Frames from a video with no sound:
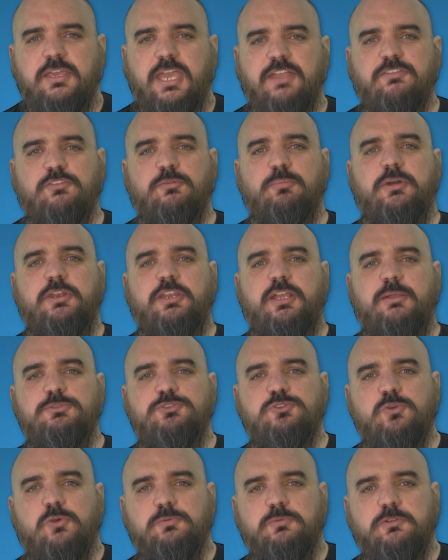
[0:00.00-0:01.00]
Hey everybody, I'm
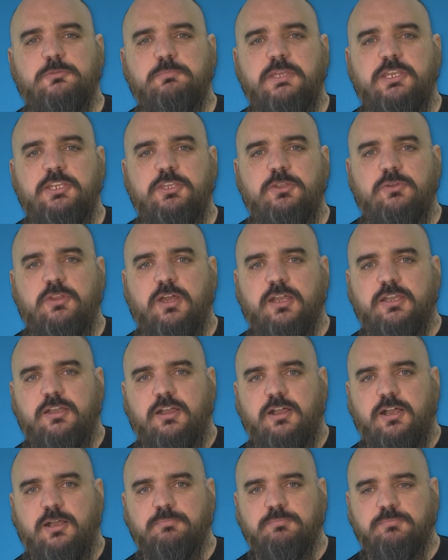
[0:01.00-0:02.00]
Jordan with
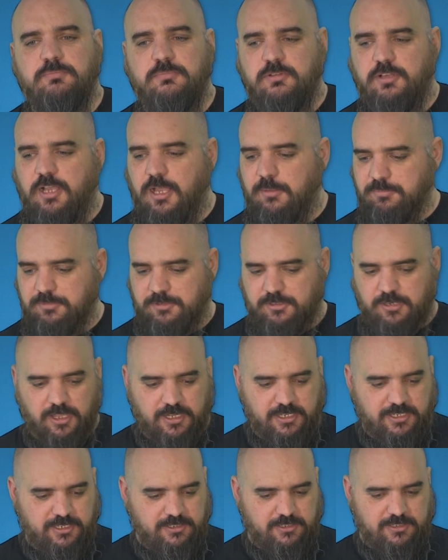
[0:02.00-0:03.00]
PDQ.com. I'm
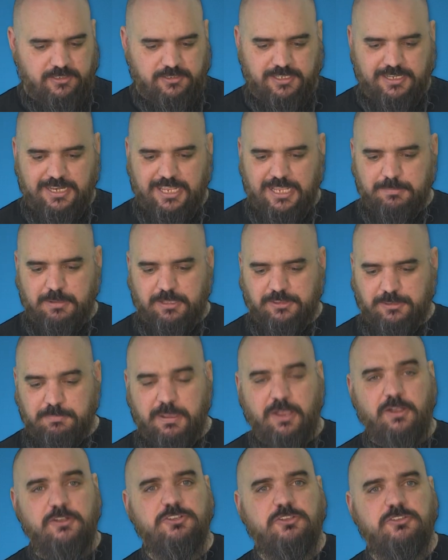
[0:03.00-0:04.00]
talking today about the
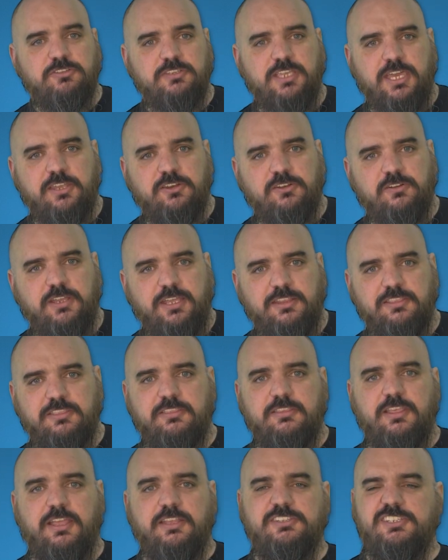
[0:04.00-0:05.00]
PowerShell scanner
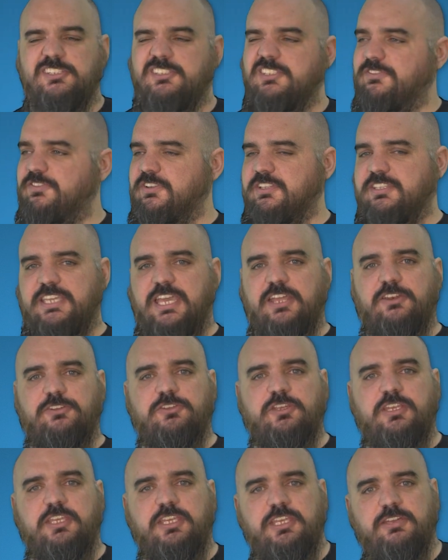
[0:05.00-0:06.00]
and, and just different scanners
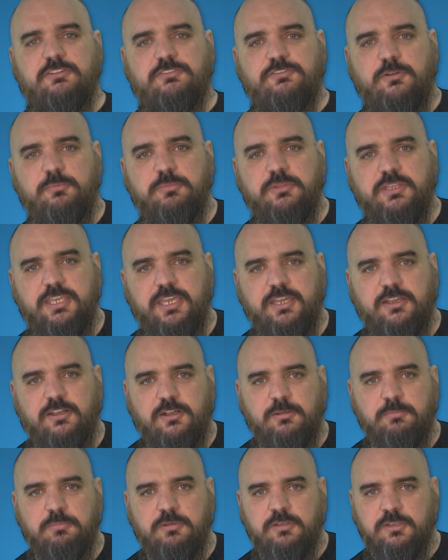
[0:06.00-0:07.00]
you can get from the
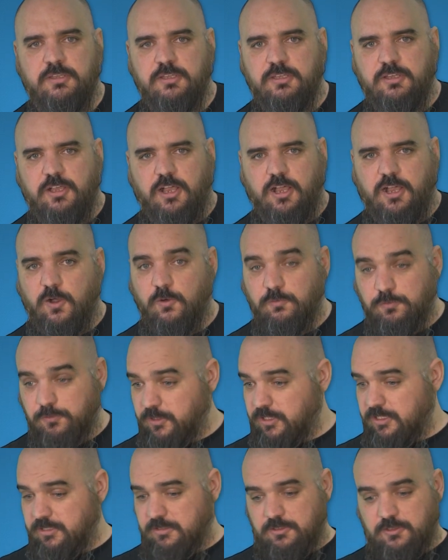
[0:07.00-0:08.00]
GitHub. Uh,
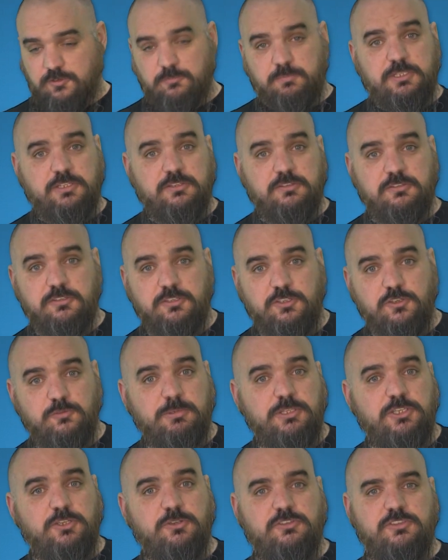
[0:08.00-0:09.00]
hopefully you've been you've
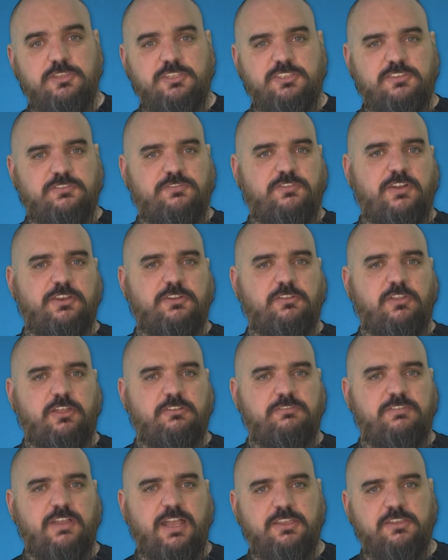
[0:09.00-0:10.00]
been using this and you find a lot
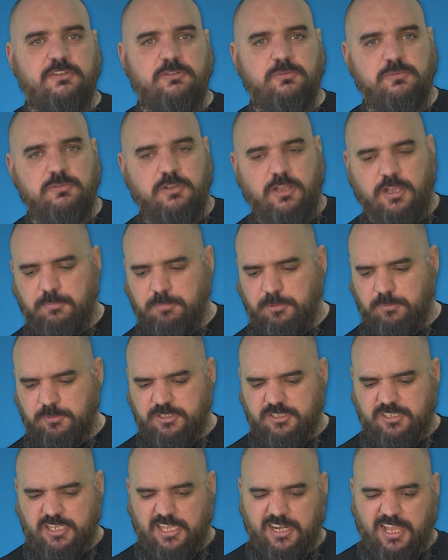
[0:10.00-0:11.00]
of value, uh, but we're
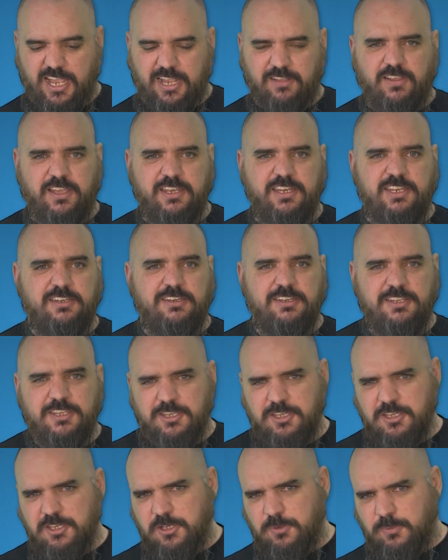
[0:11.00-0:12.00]
just kind of highlighting
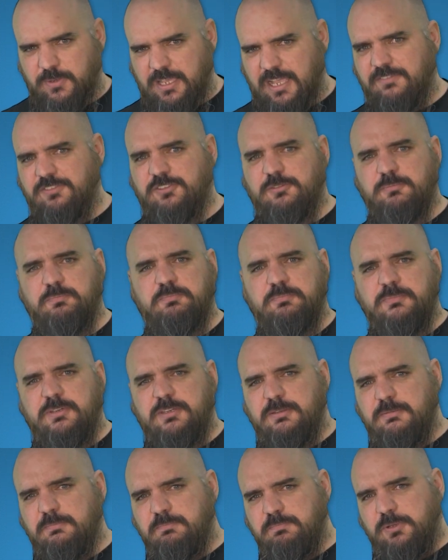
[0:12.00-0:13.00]
we have some
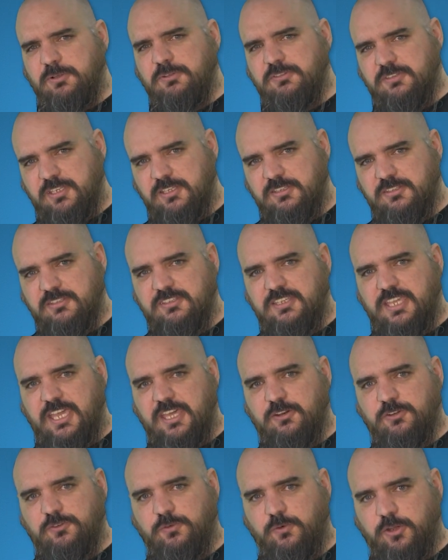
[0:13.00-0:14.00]
built-in
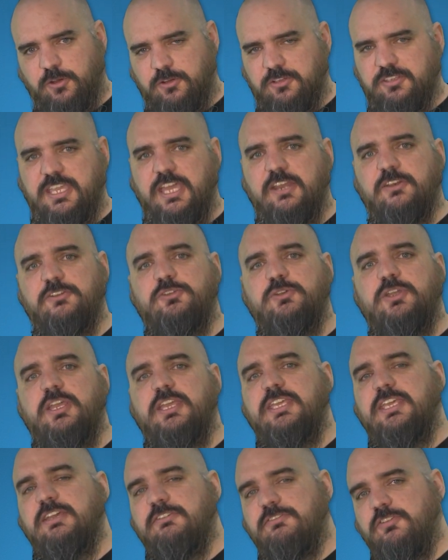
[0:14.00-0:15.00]
scanners for you or scanners you
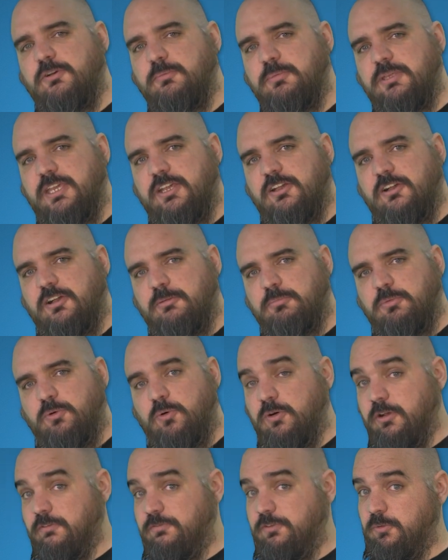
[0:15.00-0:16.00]
can get from GitHub
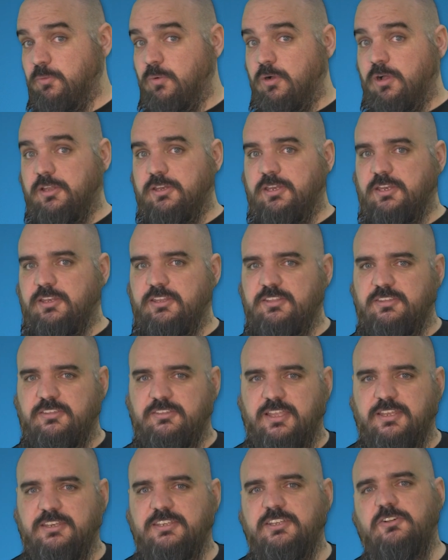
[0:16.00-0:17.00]
or if you want, and this is
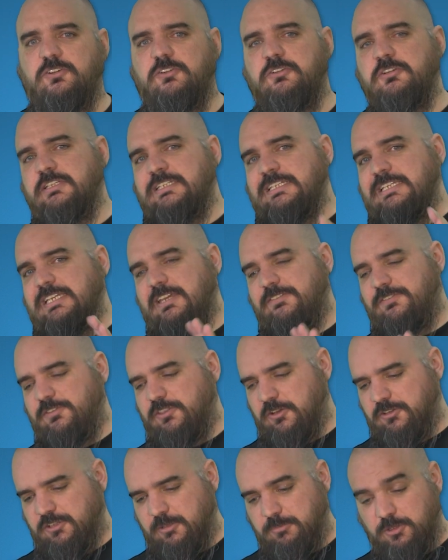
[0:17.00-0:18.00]
ideal, if
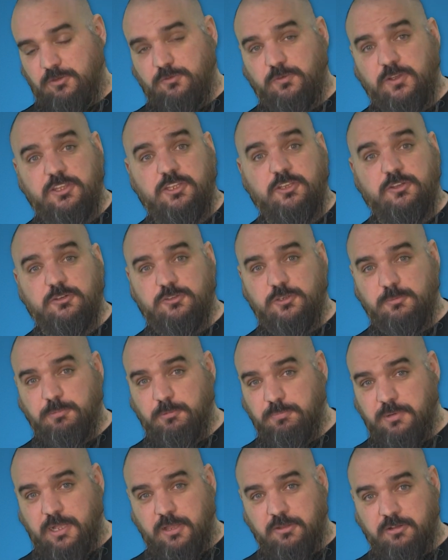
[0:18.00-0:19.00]
there's something you've written you're super
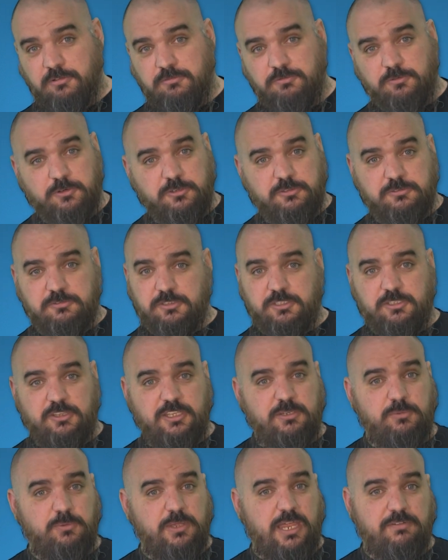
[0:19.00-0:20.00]
proud of or you
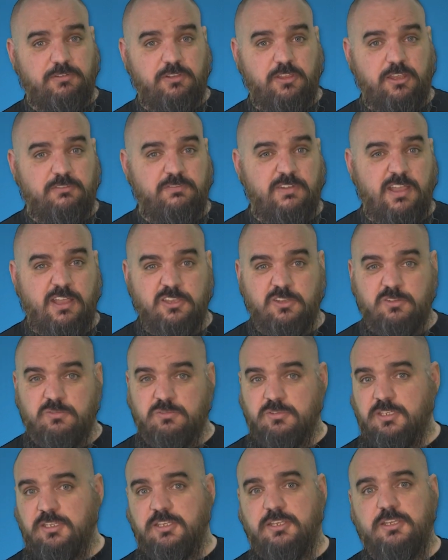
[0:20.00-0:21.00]
think would have a lot of value,
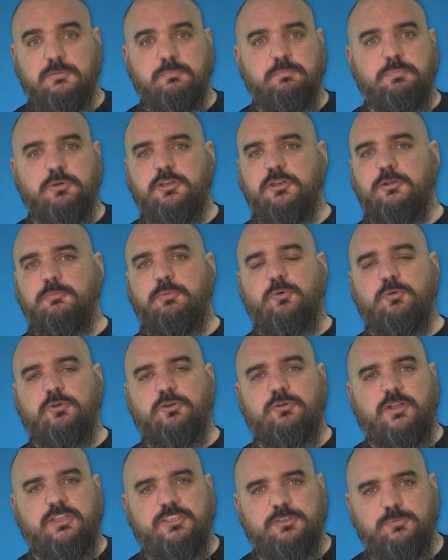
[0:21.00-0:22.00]
put in a pull
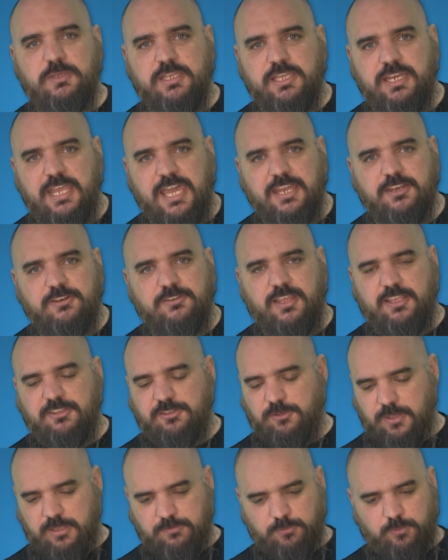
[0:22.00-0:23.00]
request and we can add it to that
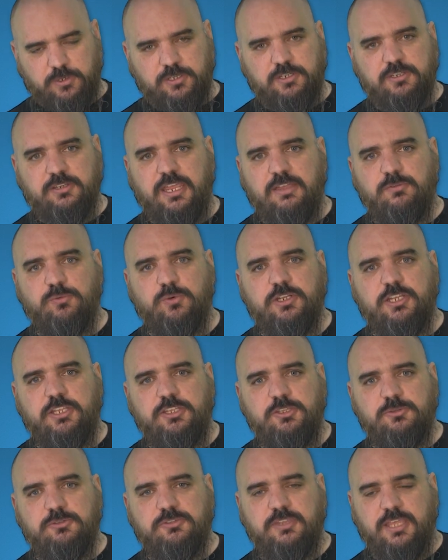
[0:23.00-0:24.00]
so everyone everyone can
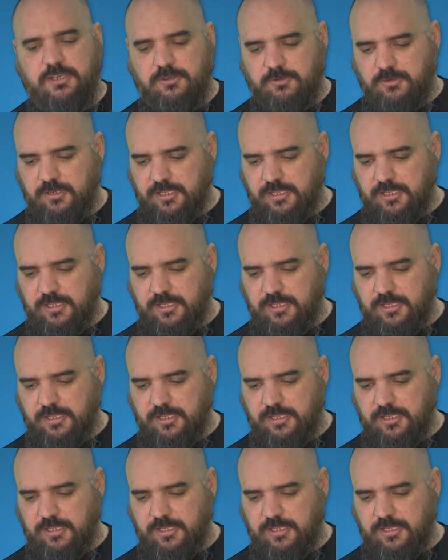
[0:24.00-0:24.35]
use that